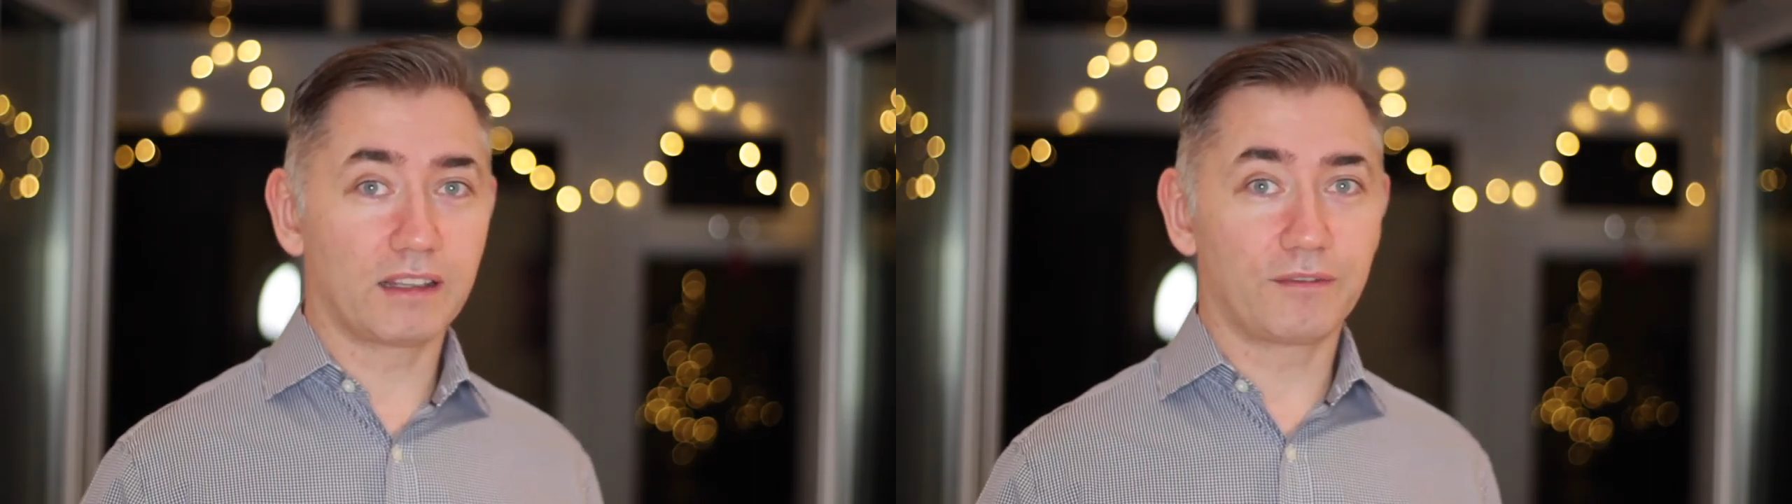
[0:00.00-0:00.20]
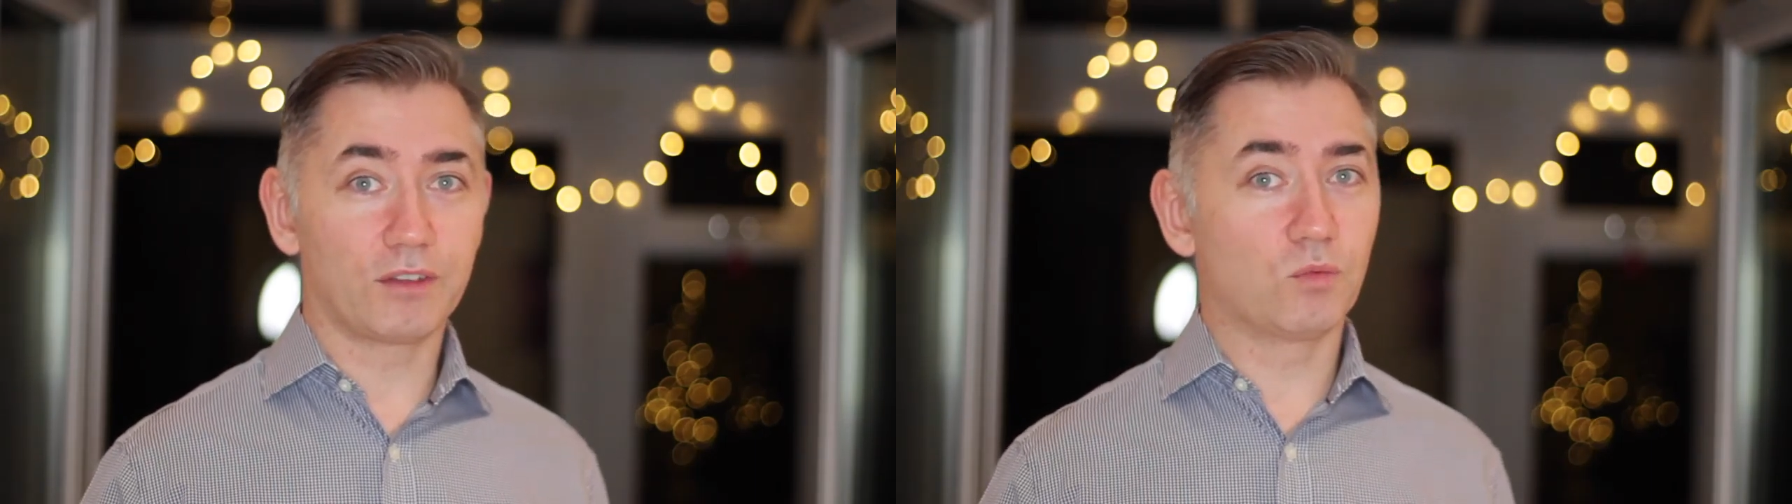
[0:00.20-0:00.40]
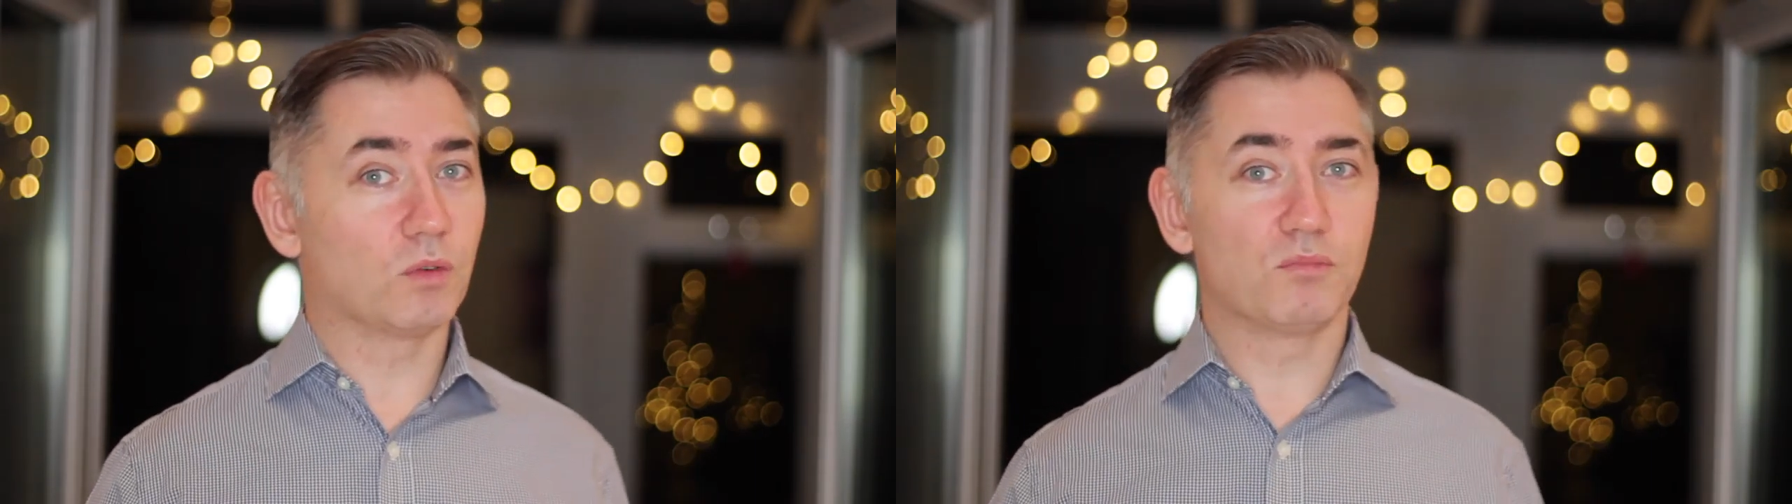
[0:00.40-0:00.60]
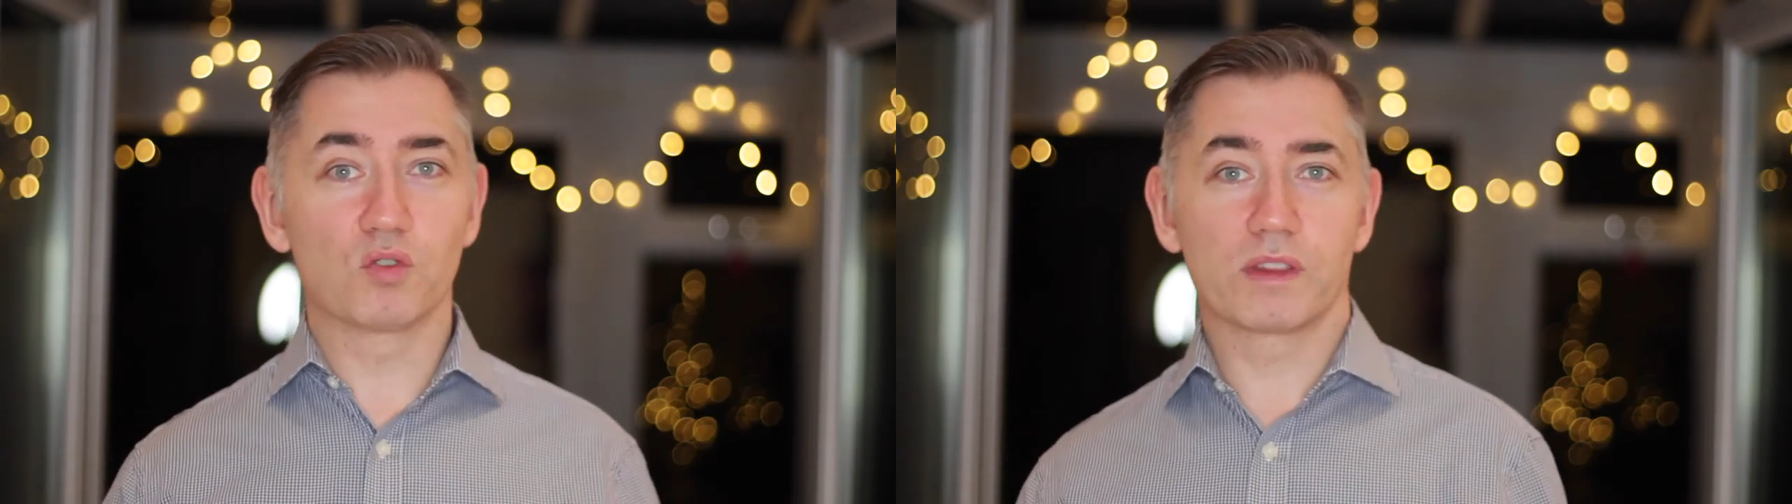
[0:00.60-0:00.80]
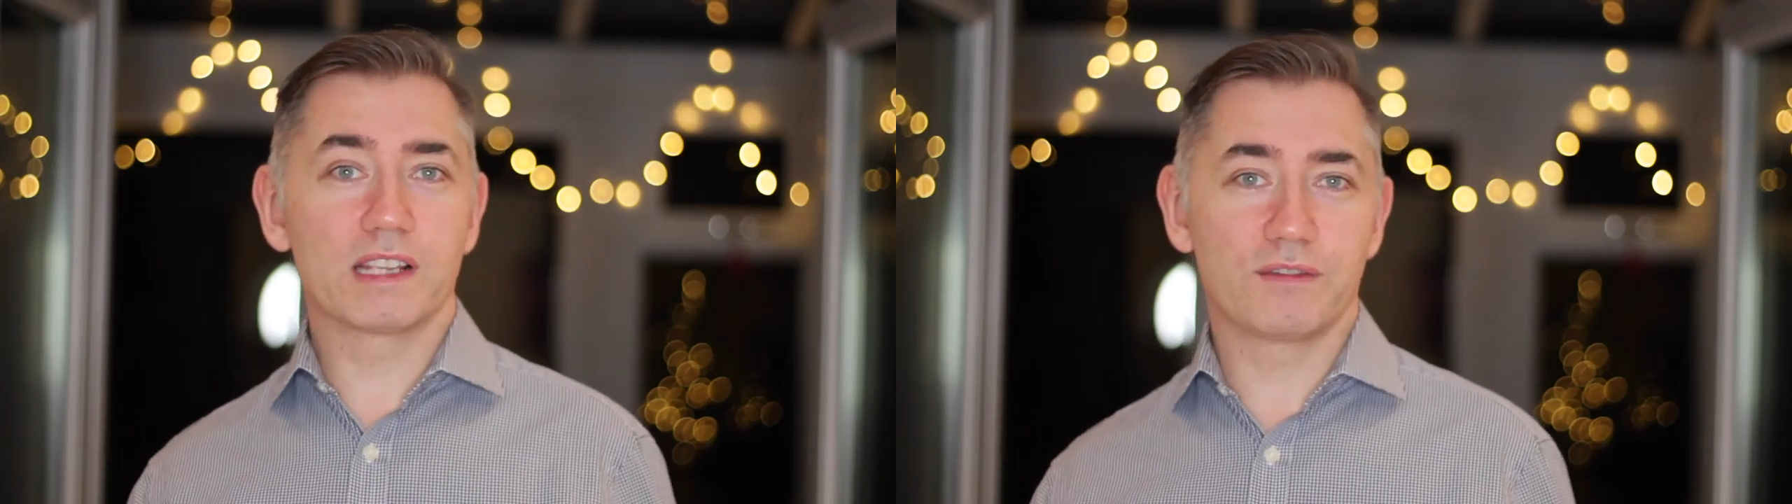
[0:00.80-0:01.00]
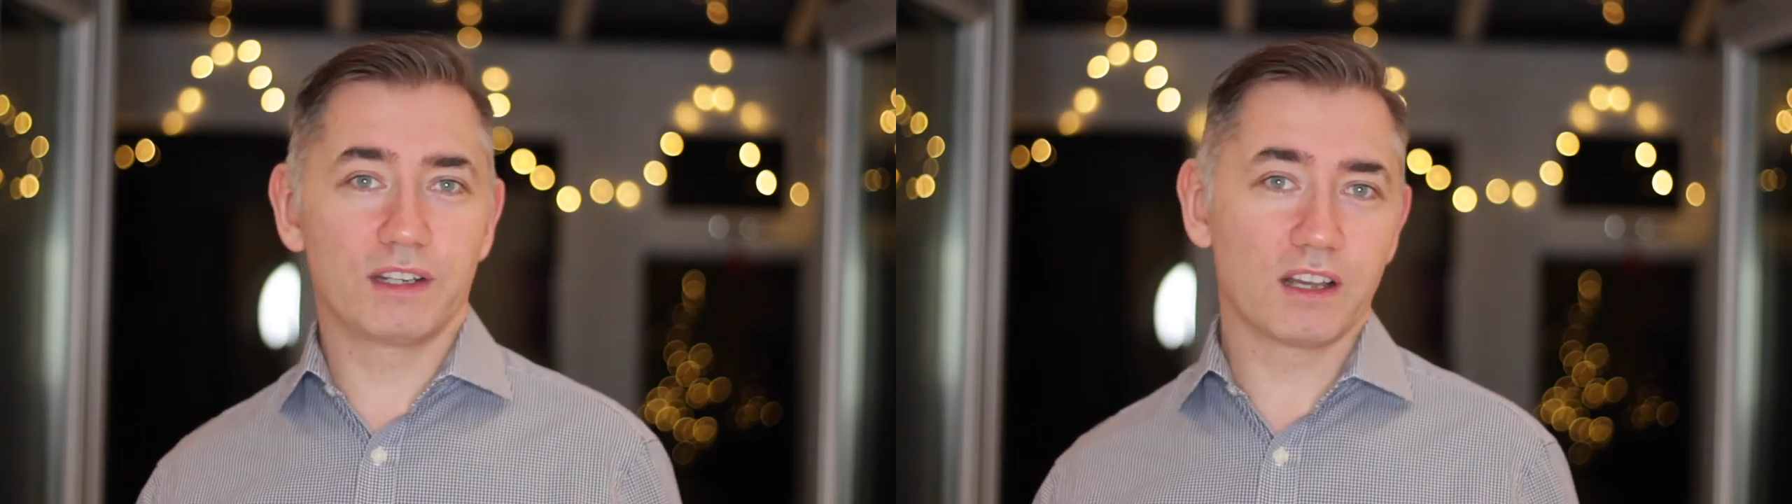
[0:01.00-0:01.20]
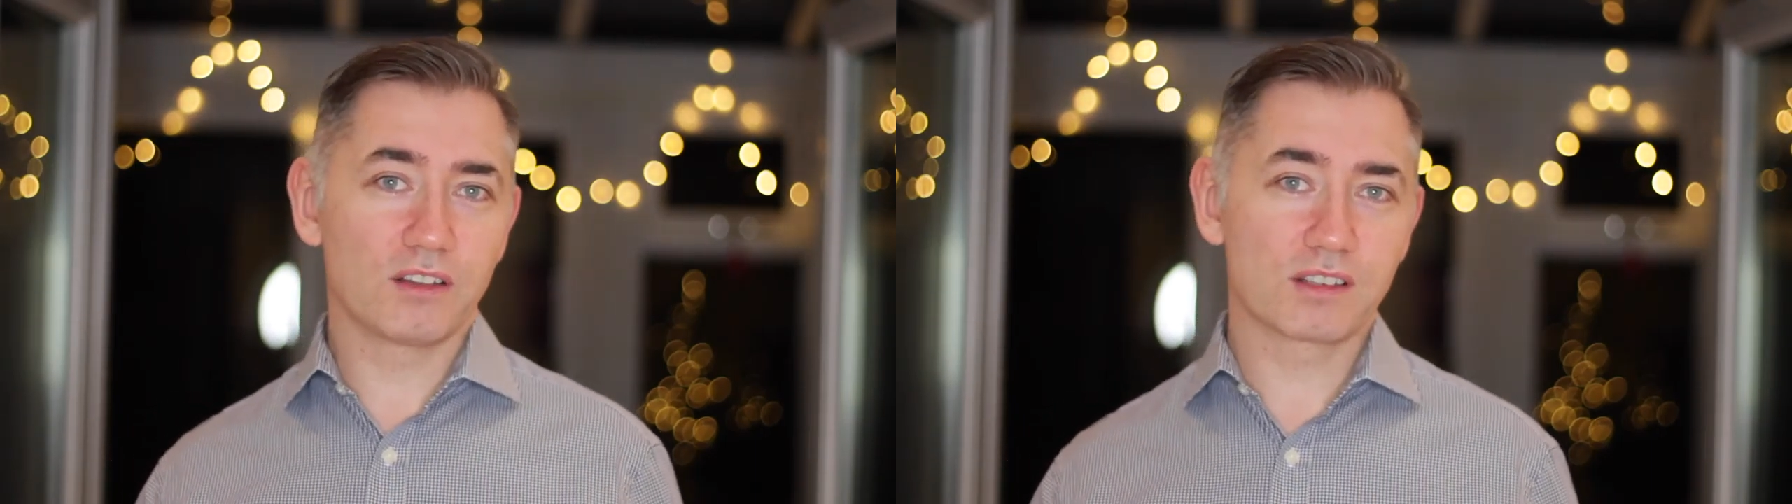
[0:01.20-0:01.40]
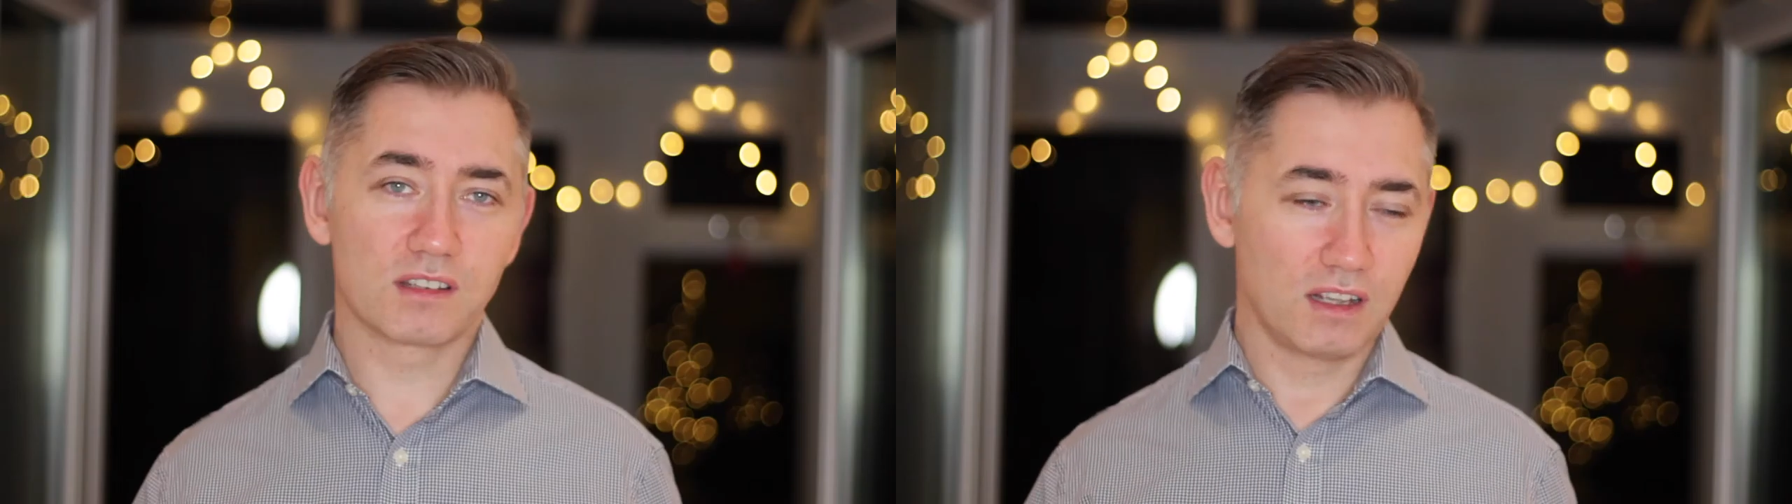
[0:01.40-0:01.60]
If you want more of these
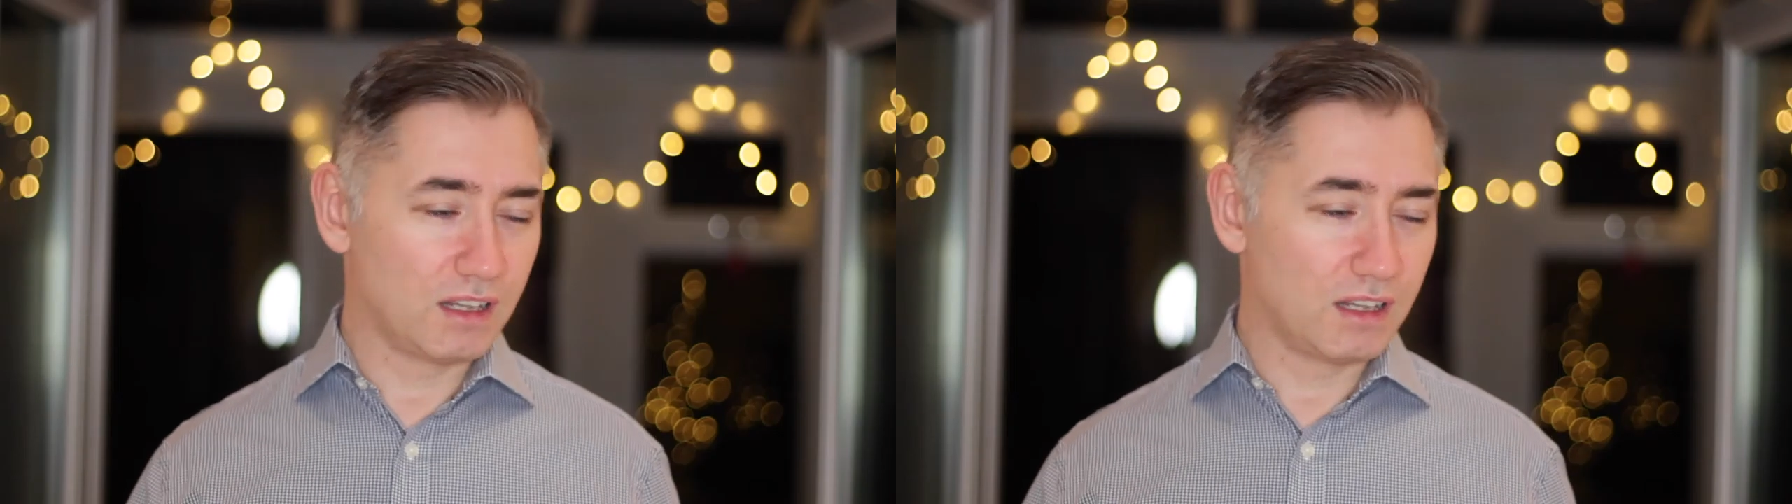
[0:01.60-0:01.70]
videos,